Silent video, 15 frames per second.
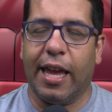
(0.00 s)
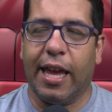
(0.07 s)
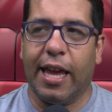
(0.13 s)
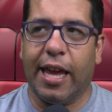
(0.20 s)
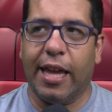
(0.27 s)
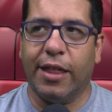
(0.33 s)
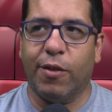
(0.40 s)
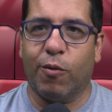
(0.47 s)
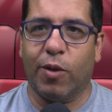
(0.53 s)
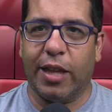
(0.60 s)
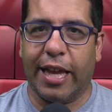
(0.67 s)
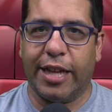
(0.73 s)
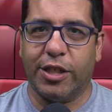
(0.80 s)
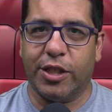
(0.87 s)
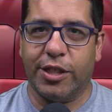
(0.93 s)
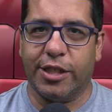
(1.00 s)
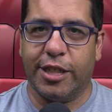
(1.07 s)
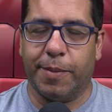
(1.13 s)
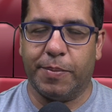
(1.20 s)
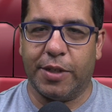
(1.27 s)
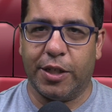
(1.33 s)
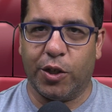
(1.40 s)
in the
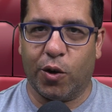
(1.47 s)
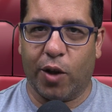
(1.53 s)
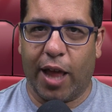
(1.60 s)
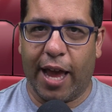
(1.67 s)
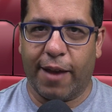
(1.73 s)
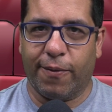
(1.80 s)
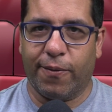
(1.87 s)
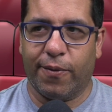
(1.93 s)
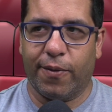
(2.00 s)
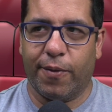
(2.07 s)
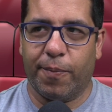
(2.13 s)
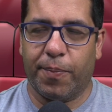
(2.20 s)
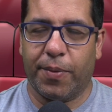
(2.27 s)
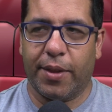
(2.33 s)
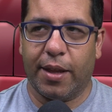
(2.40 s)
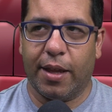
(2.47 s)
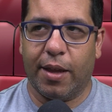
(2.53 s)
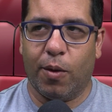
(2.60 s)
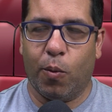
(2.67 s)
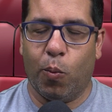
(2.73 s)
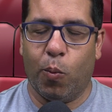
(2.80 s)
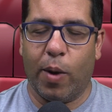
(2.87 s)
relationships in your life,
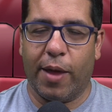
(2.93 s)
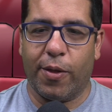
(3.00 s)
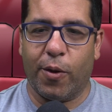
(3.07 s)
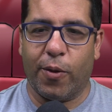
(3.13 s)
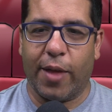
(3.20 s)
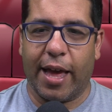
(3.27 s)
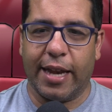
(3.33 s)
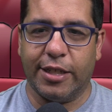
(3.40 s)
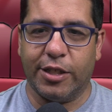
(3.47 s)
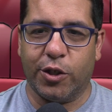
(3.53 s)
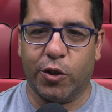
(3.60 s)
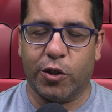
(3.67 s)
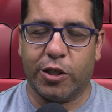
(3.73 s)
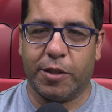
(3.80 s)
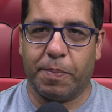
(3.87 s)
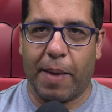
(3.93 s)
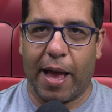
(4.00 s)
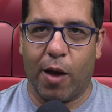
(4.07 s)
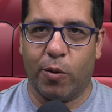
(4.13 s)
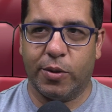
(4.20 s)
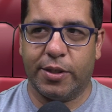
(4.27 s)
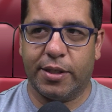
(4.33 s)
whether that your
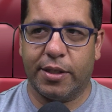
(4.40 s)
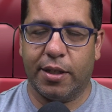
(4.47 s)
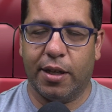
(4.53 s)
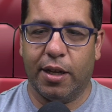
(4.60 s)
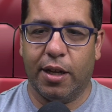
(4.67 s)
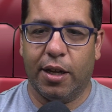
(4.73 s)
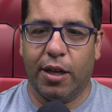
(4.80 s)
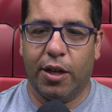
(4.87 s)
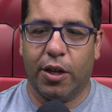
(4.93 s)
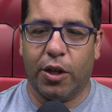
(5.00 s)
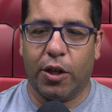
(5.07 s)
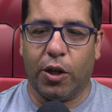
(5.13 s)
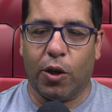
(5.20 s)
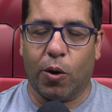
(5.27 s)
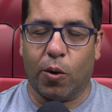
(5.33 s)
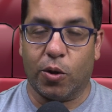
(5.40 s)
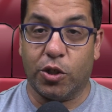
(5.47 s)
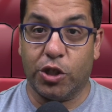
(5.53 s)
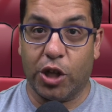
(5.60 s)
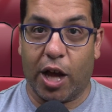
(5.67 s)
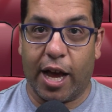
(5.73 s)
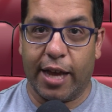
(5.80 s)
spouse, your
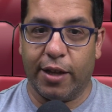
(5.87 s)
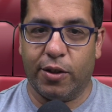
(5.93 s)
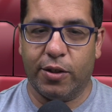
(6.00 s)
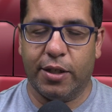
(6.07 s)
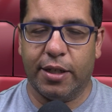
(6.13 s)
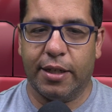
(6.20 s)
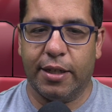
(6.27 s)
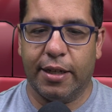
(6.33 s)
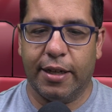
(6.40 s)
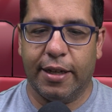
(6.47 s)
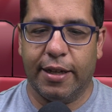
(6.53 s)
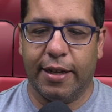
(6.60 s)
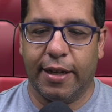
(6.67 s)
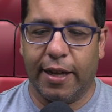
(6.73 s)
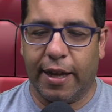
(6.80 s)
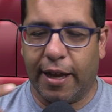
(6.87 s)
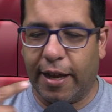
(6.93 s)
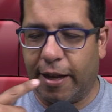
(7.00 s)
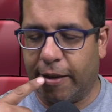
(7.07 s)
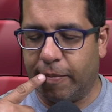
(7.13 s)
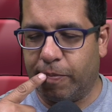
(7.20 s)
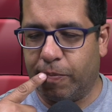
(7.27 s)
child,
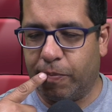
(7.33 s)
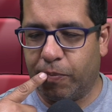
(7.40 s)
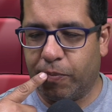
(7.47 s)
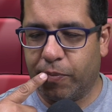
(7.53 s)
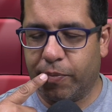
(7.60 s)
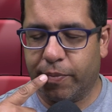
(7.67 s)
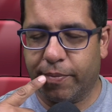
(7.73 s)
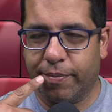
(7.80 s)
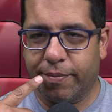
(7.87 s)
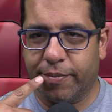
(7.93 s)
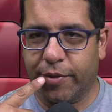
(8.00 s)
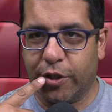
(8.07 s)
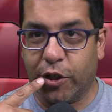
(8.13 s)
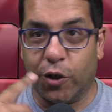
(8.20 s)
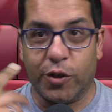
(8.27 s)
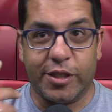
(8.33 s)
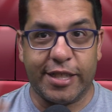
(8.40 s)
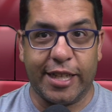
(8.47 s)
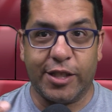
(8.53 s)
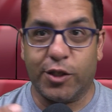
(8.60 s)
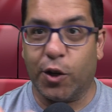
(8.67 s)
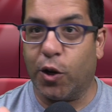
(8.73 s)
your
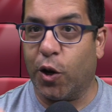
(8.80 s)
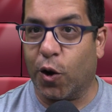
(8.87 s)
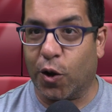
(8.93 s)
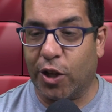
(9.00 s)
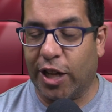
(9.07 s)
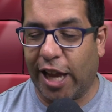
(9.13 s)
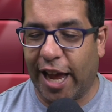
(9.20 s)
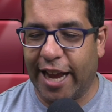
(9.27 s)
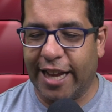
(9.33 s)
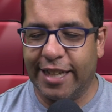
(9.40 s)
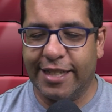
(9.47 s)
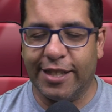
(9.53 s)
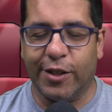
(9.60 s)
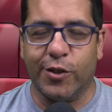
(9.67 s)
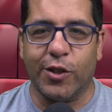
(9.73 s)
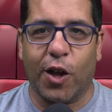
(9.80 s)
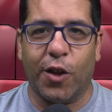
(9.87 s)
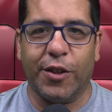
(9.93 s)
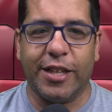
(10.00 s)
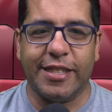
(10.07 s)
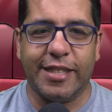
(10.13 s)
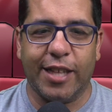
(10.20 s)
sister, your client. There's all
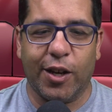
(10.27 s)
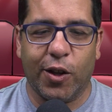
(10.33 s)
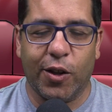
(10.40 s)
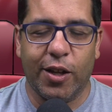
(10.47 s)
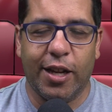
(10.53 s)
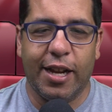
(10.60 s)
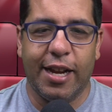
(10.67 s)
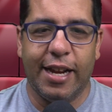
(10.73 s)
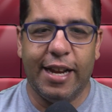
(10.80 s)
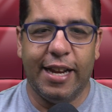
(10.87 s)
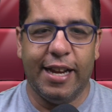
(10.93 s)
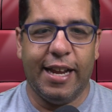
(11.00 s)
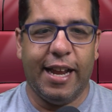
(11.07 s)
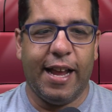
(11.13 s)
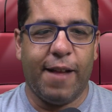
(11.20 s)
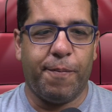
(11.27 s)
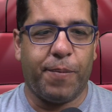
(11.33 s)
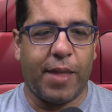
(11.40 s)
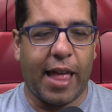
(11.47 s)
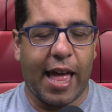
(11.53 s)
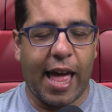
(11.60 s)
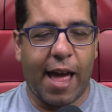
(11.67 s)
these little,
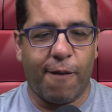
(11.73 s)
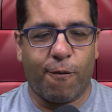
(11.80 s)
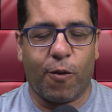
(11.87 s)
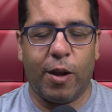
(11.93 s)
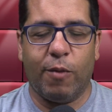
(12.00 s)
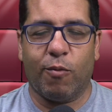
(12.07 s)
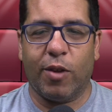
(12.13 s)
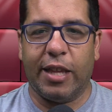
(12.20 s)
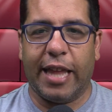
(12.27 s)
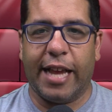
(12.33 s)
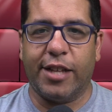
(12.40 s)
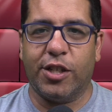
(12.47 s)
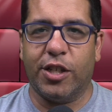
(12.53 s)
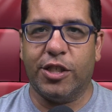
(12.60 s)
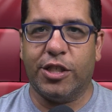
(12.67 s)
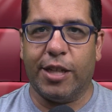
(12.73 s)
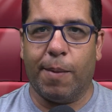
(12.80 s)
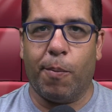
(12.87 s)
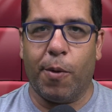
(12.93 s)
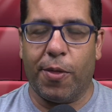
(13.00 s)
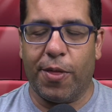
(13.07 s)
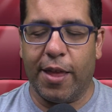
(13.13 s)
every relationship
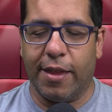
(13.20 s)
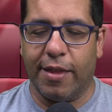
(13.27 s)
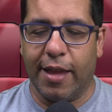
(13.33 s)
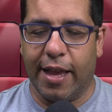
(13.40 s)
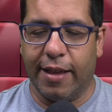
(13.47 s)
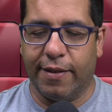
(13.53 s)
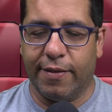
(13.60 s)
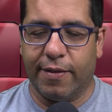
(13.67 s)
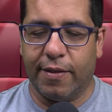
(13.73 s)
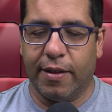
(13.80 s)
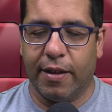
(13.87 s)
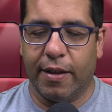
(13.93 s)
within this